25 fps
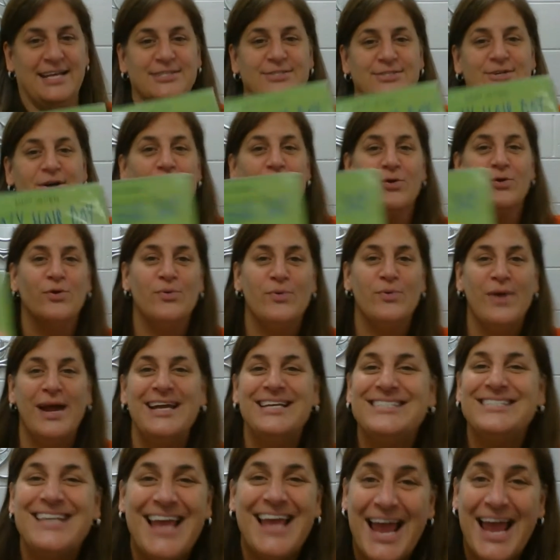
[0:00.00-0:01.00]
It's called
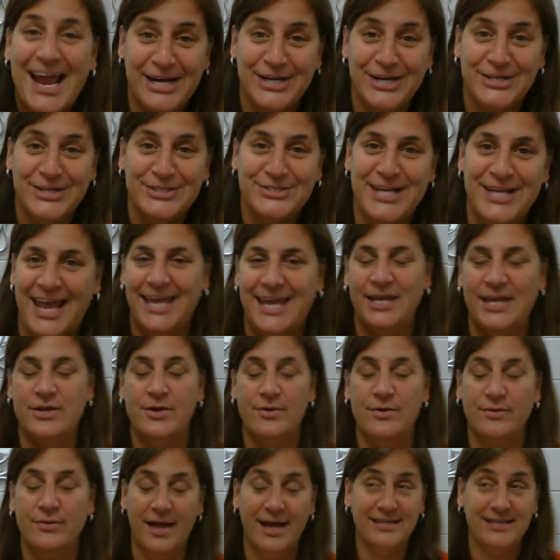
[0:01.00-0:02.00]
Crazy Hair Day.
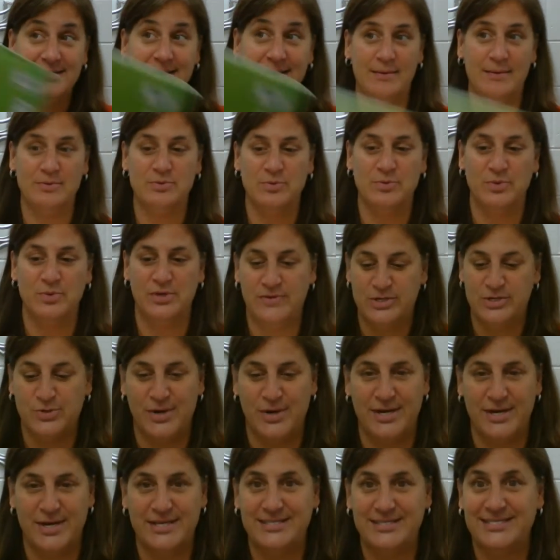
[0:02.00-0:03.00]
You know, a lot of times we do these
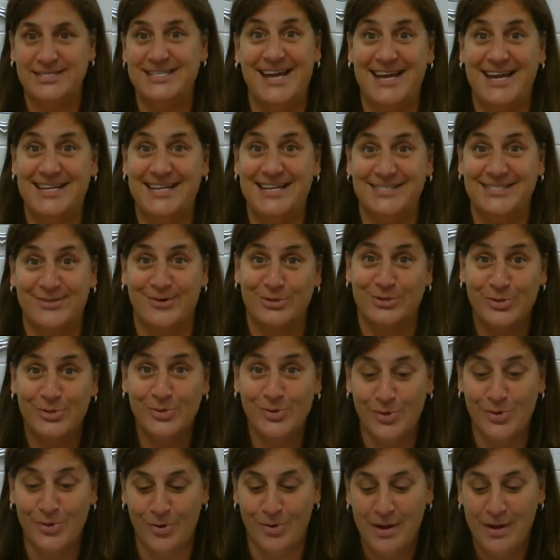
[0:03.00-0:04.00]
crazy days at our
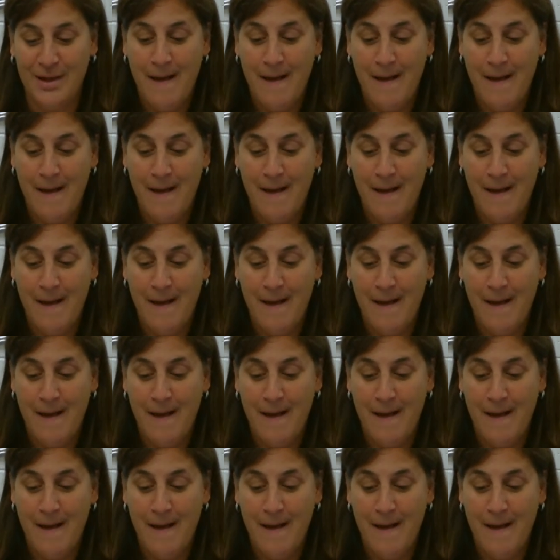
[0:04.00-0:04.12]
school.